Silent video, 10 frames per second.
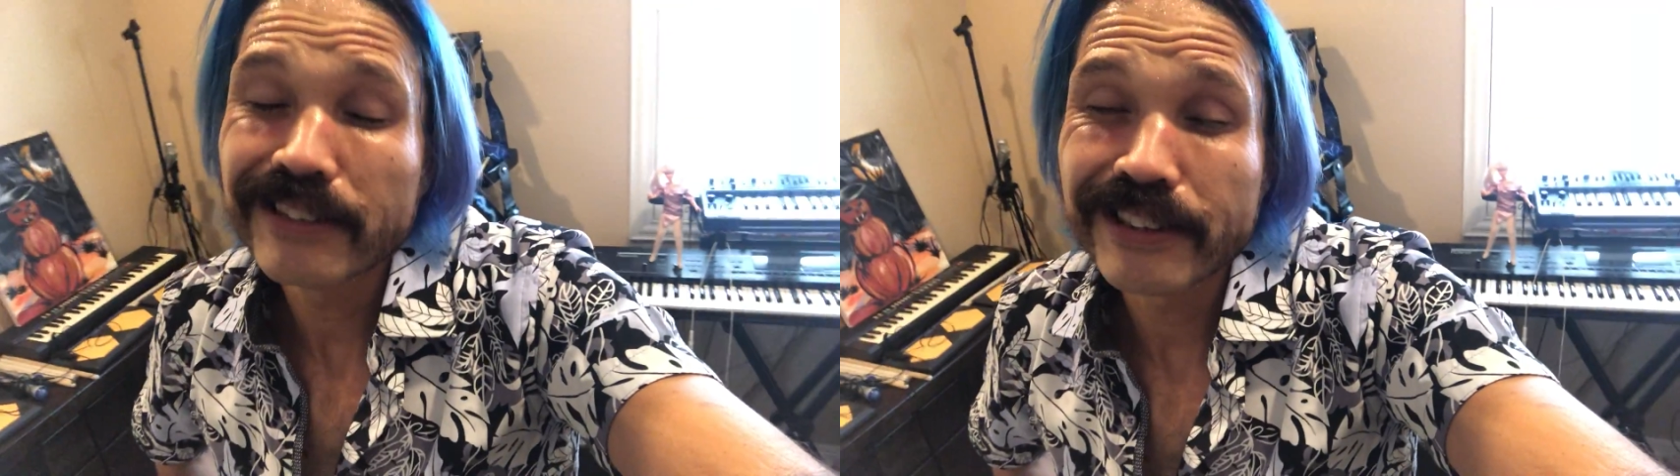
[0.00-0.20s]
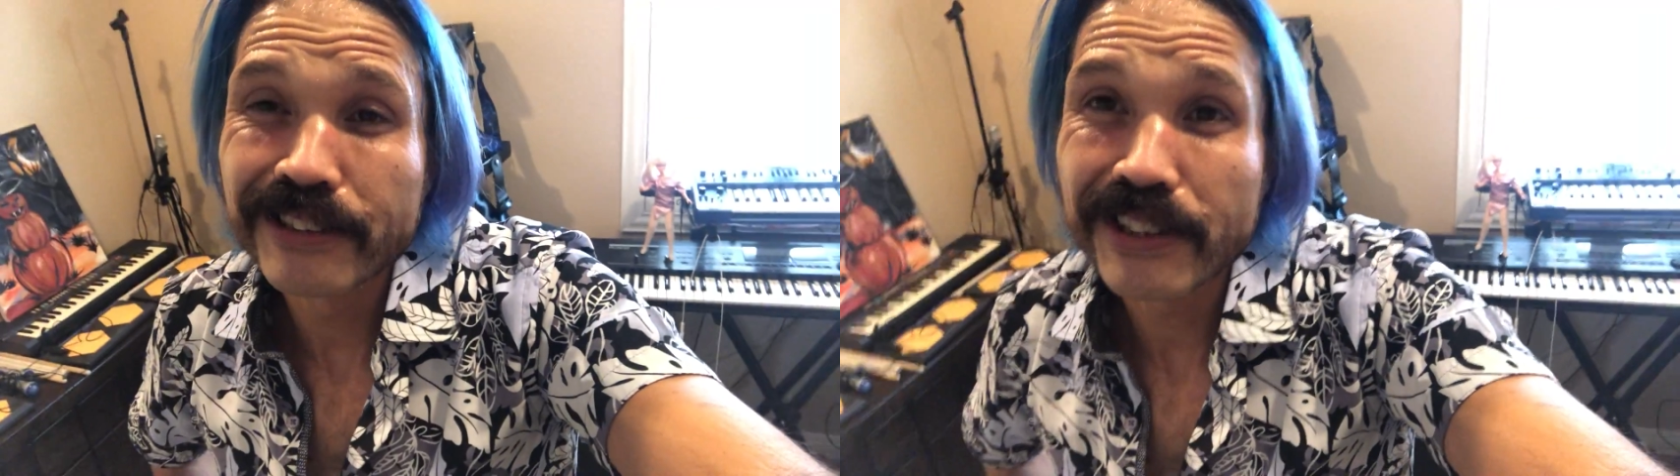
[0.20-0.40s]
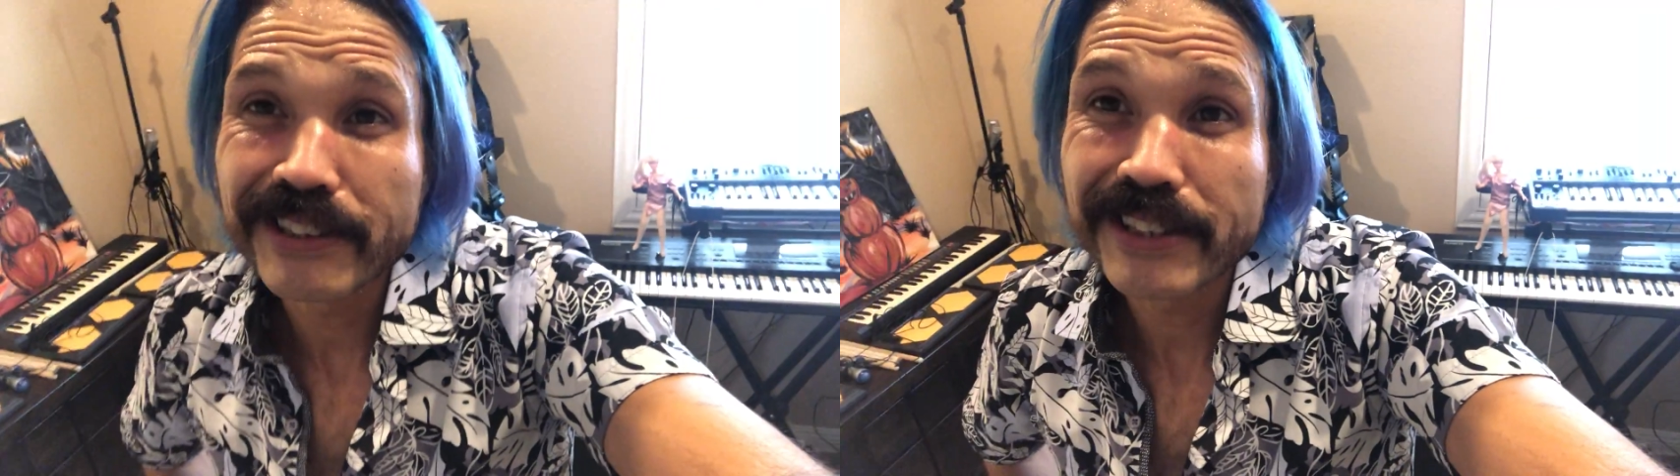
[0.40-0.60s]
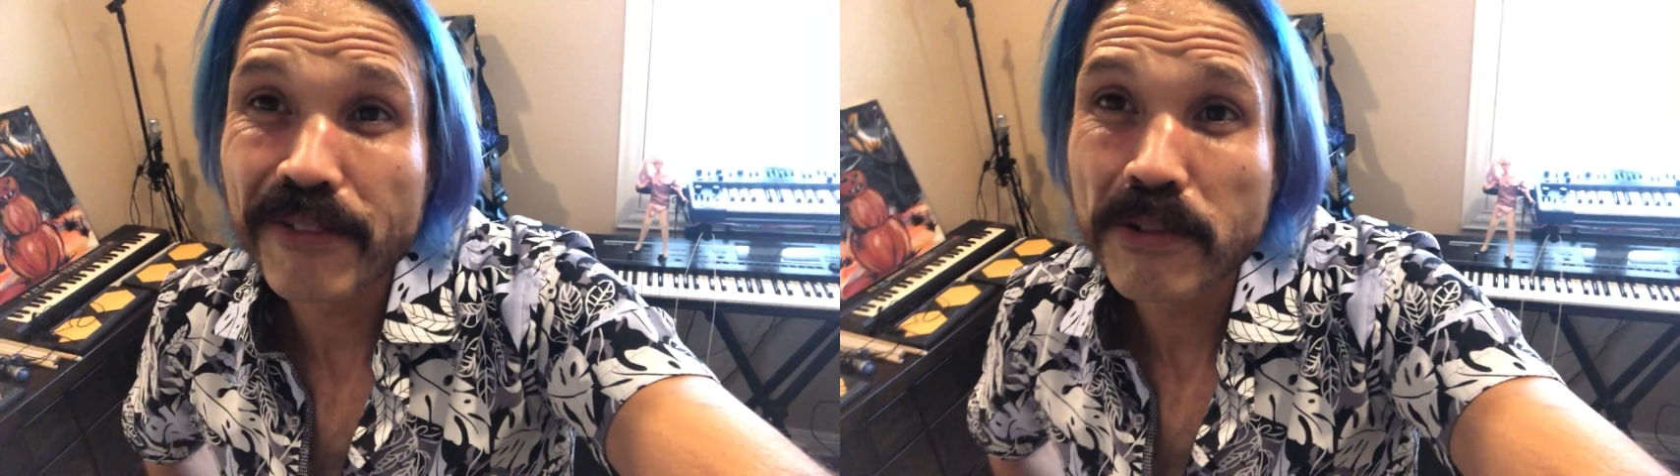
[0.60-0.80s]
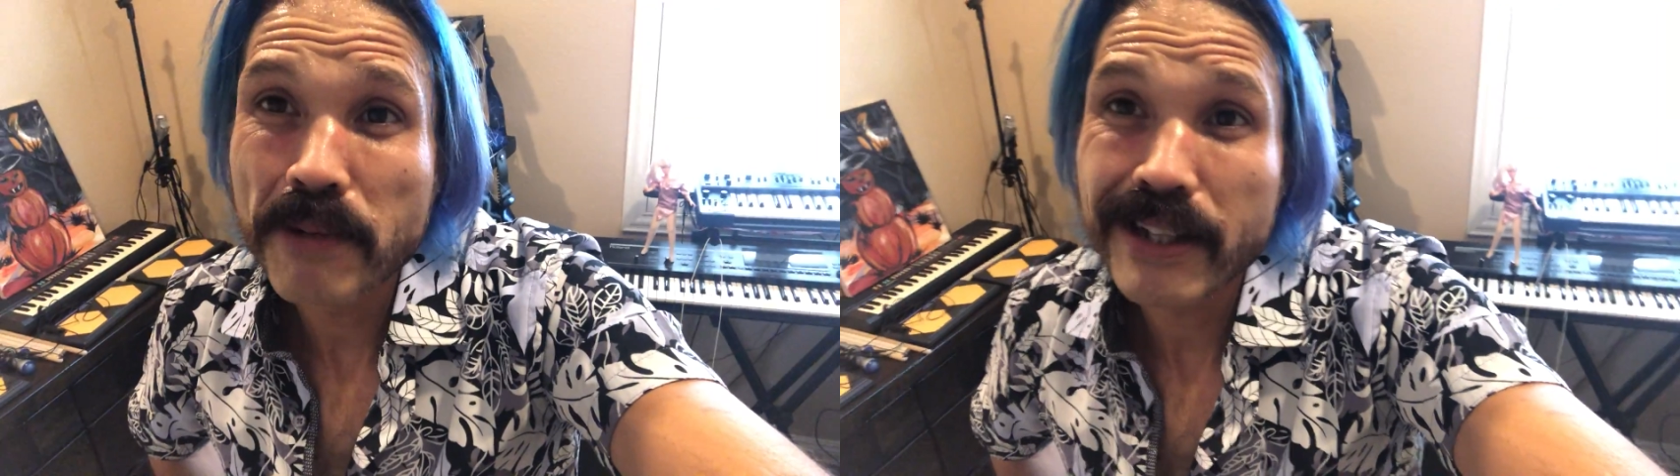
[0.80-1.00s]
suggest
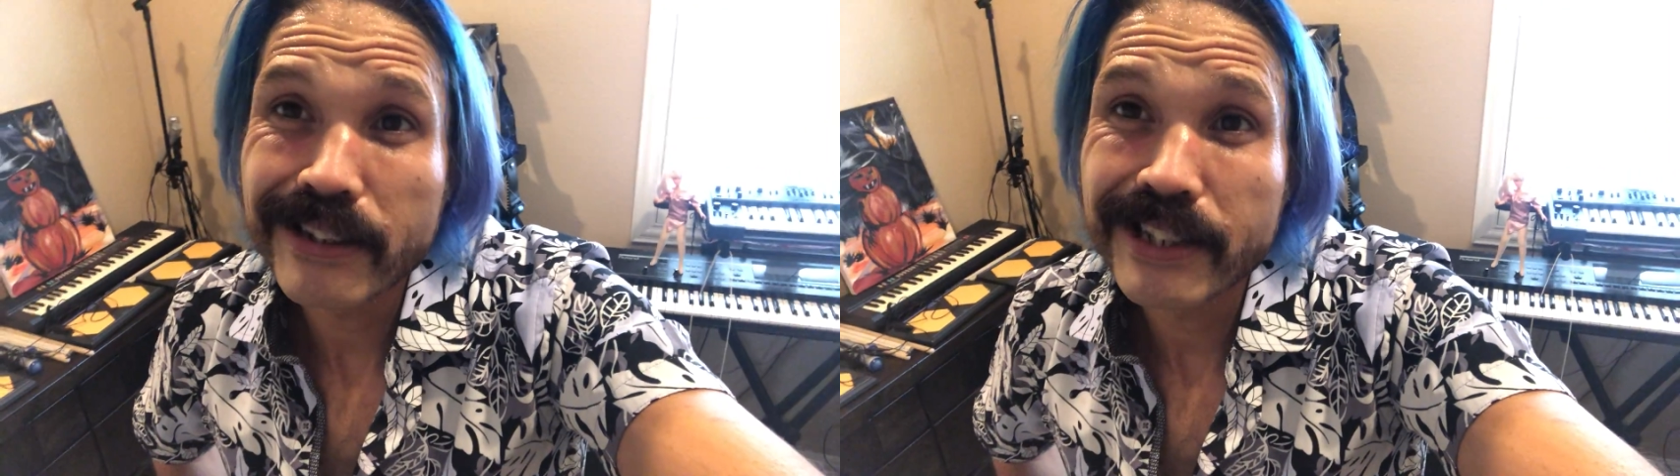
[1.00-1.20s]
everybody